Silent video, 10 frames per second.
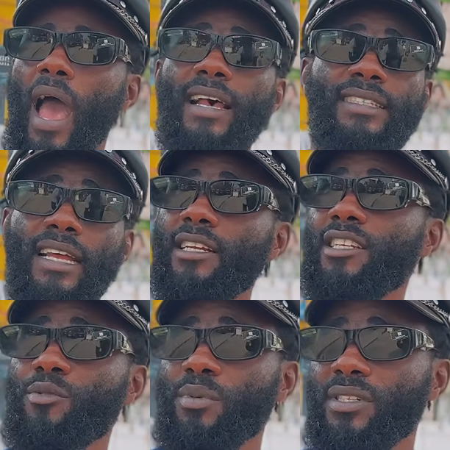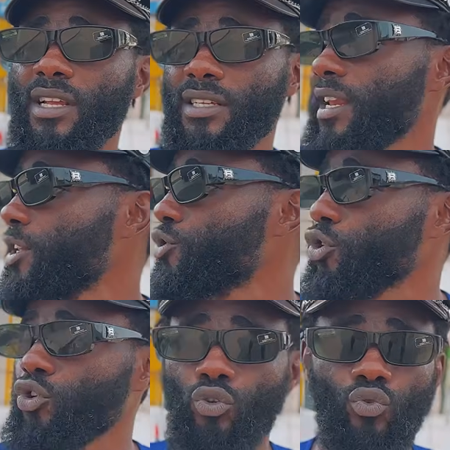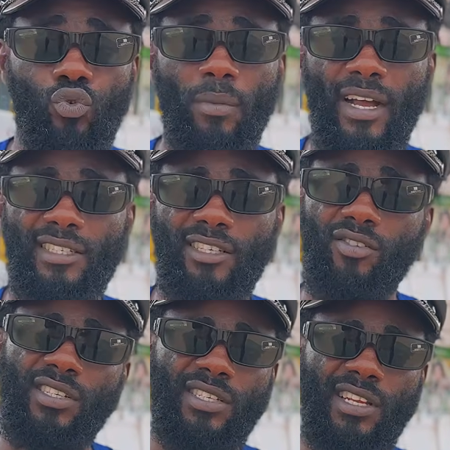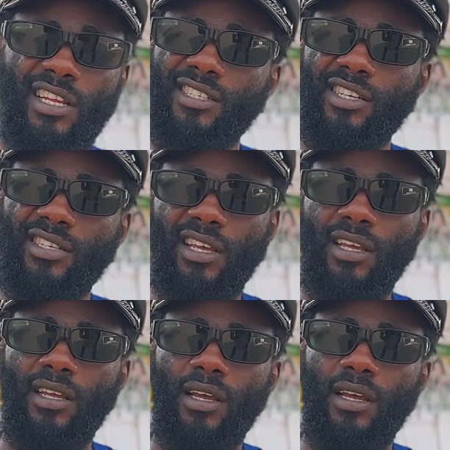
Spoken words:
I started this business, let's not talk too much, let's just say,